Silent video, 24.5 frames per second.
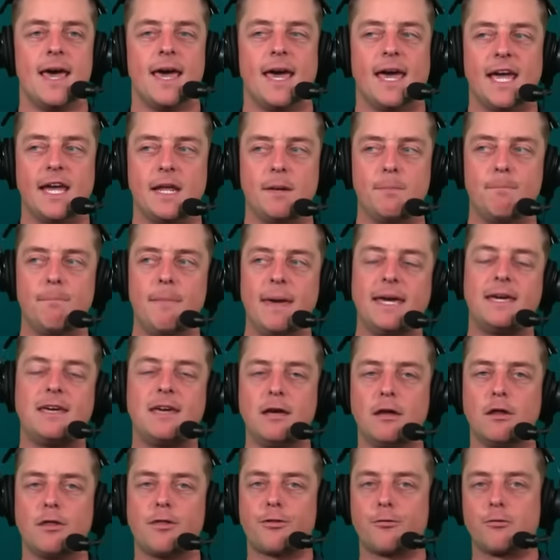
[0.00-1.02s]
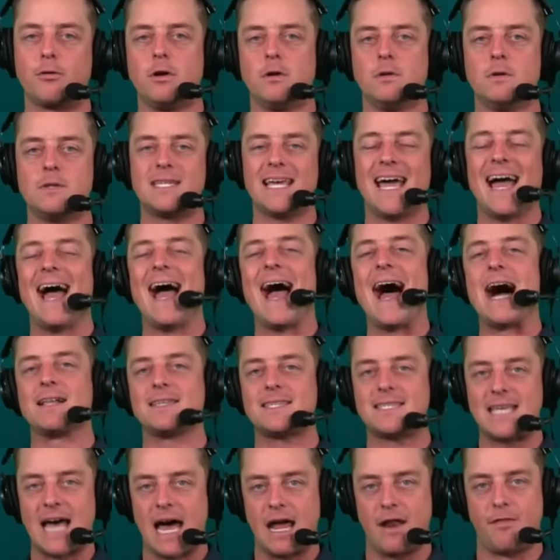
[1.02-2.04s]
in making throws
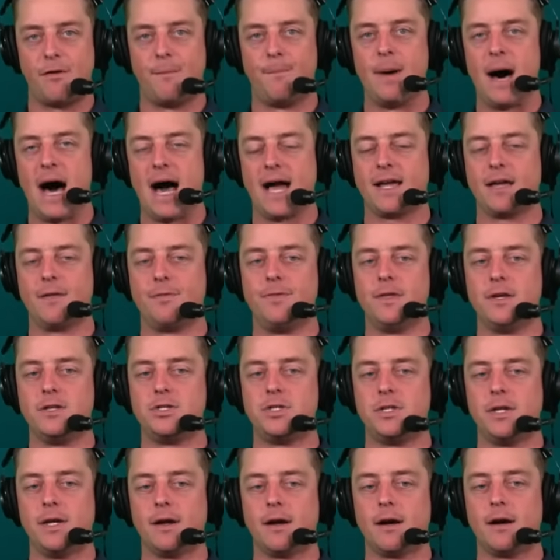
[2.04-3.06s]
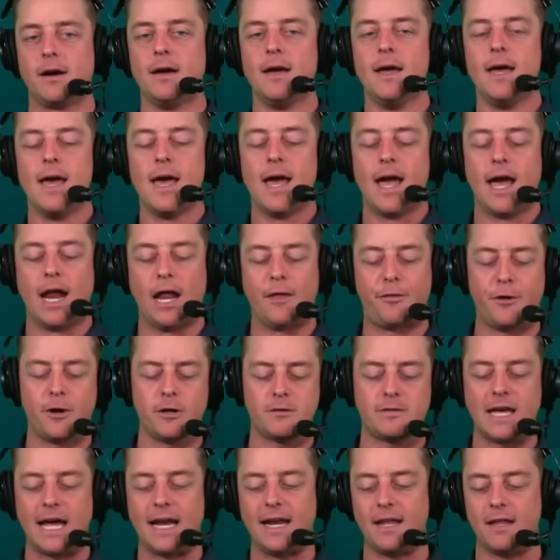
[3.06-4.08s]
outside of the pocket this year. And I think
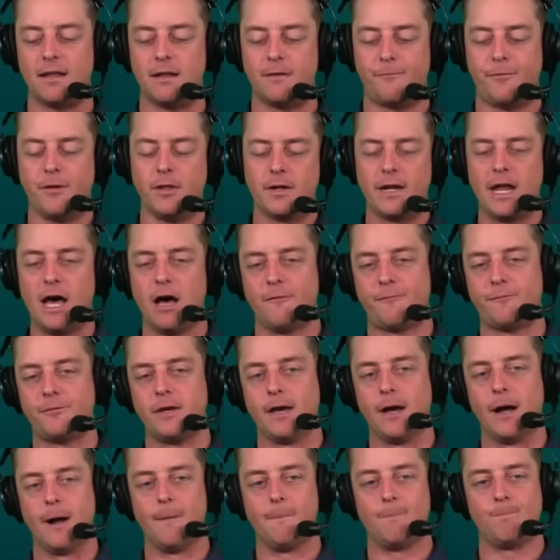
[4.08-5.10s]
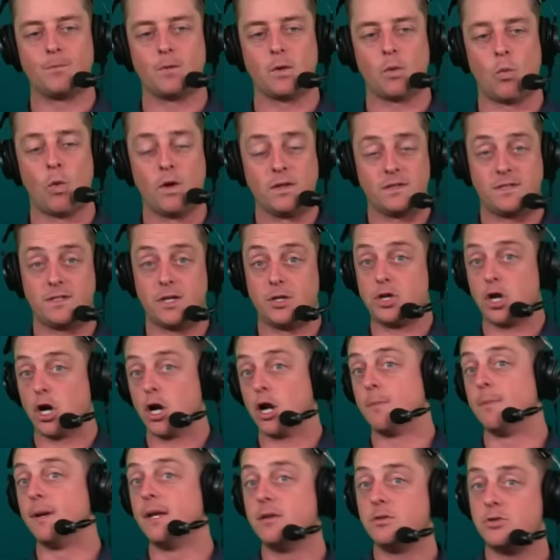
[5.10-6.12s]
that Philadelphia wants to turn
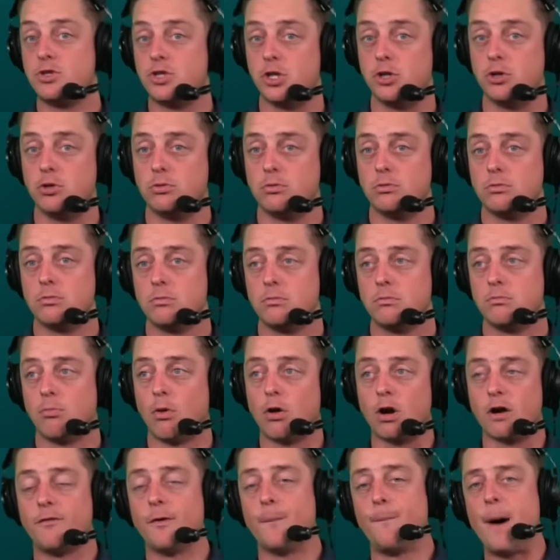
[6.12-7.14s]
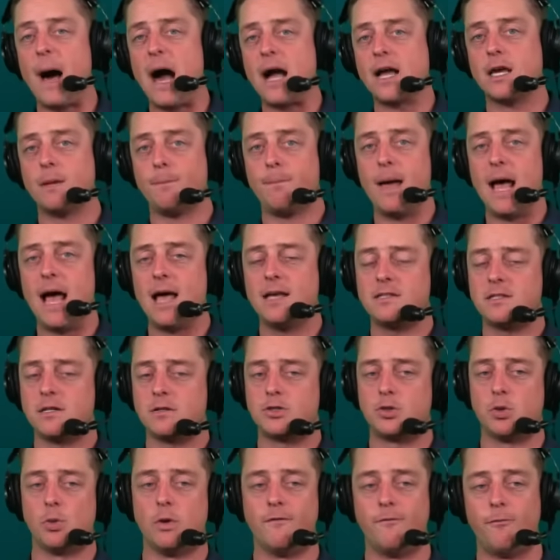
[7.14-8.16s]
him into more of a pocket passer
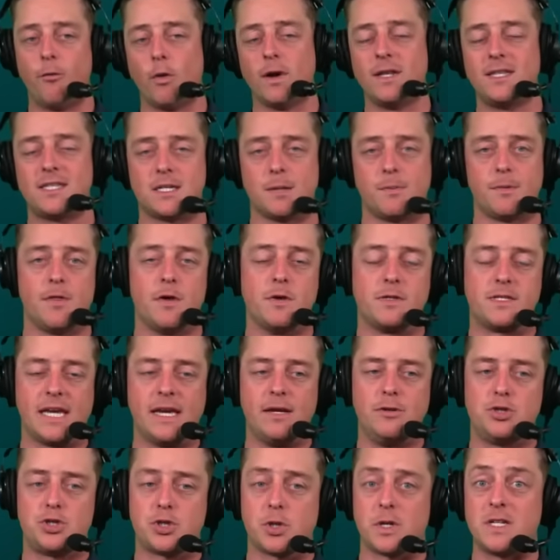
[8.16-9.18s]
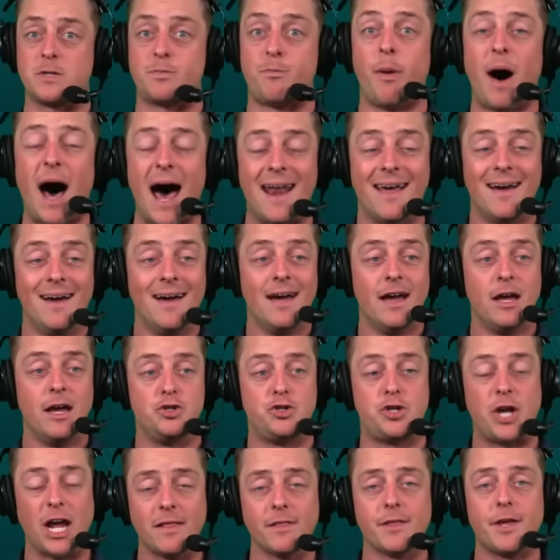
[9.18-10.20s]
to avoid some of those injuries, but
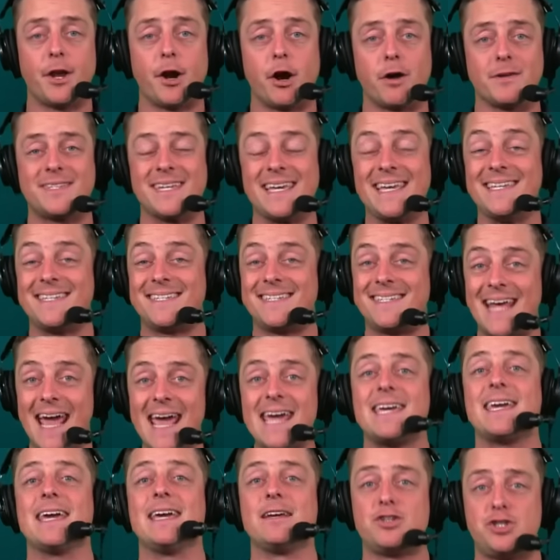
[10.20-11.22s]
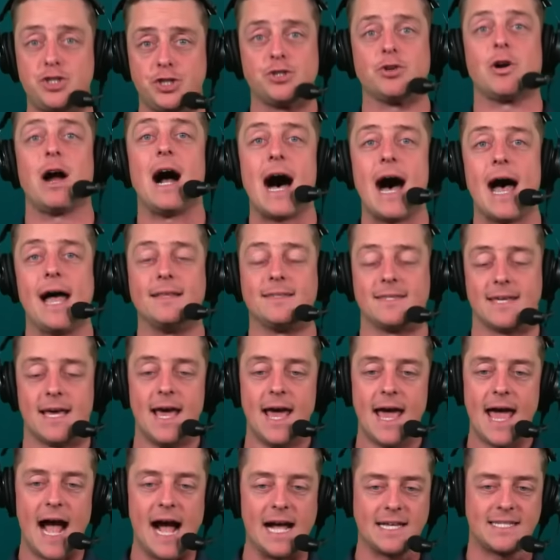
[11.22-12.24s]
Jalen Hurts is taking strides
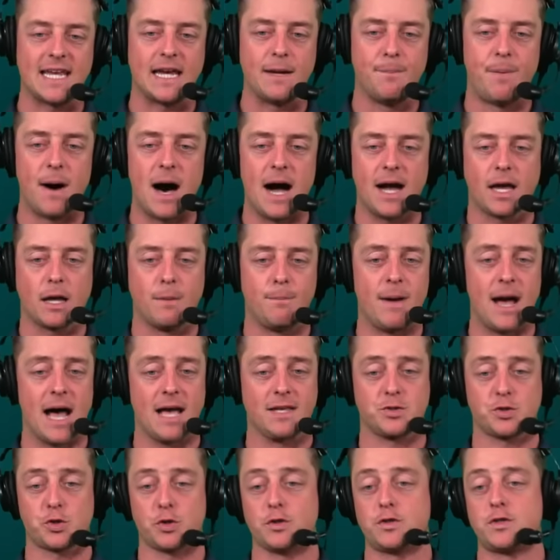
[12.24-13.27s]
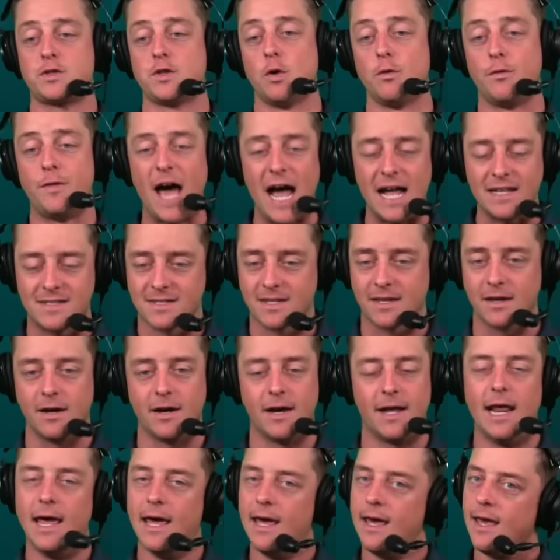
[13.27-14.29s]
as a pocket passer. So that's
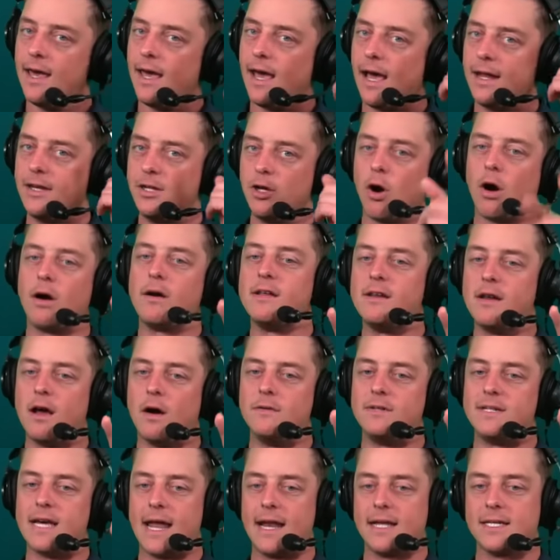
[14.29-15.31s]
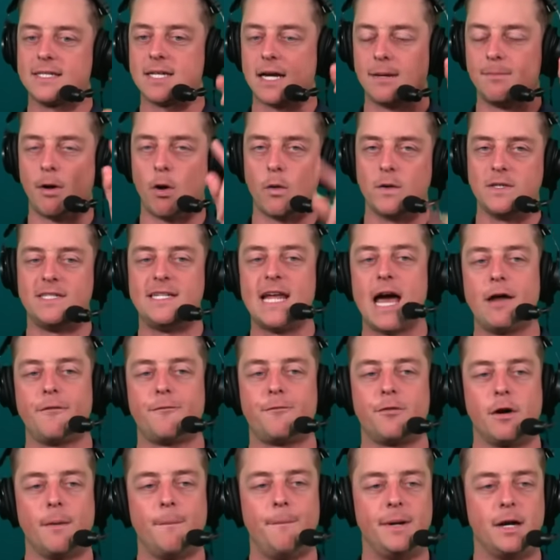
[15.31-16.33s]
good, and you already know, Dennis, I'm always down
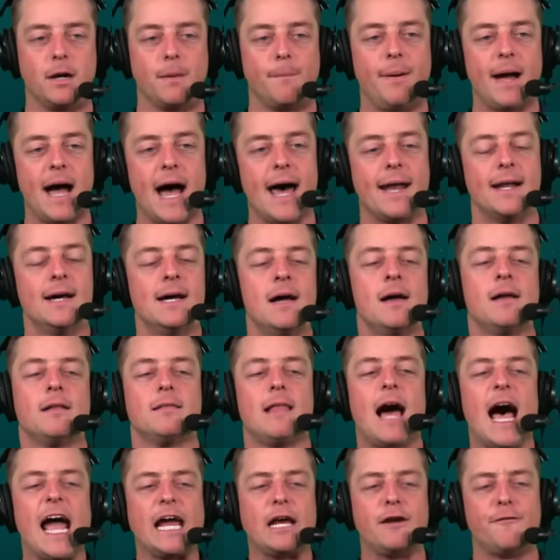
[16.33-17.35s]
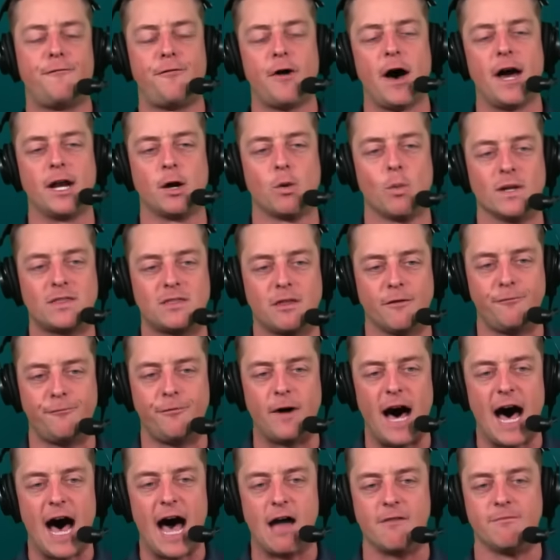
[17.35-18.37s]
for a beer bat. Lion Fighter with the
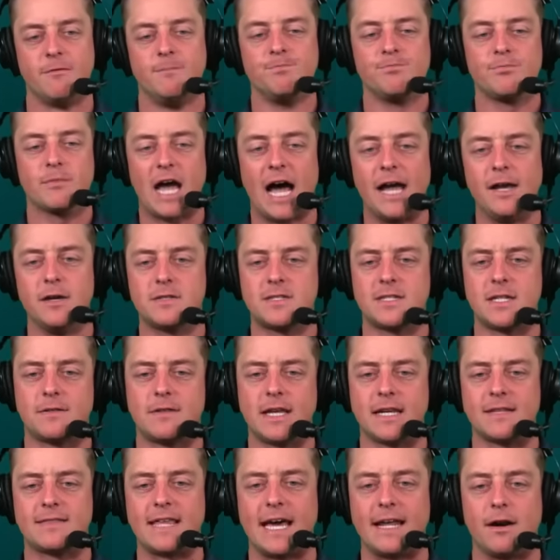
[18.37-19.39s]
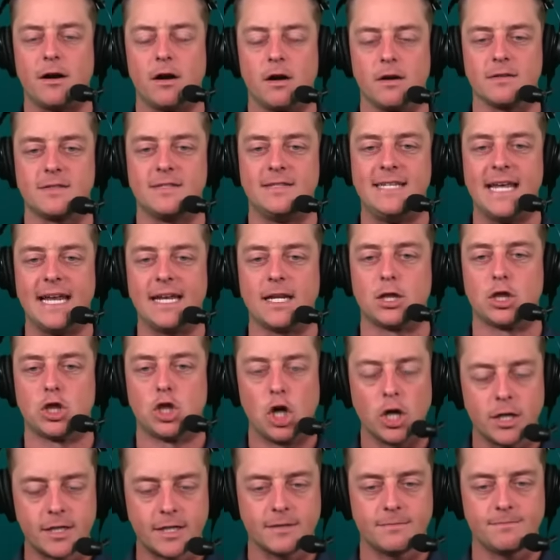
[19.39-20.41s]
five. I used to think that Hurts didn't
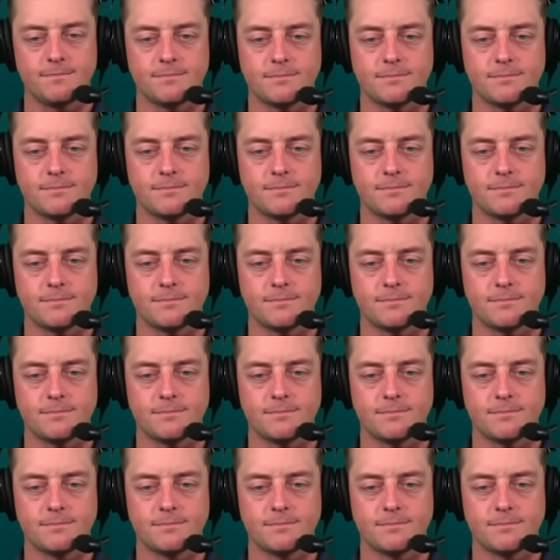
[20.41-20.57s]
look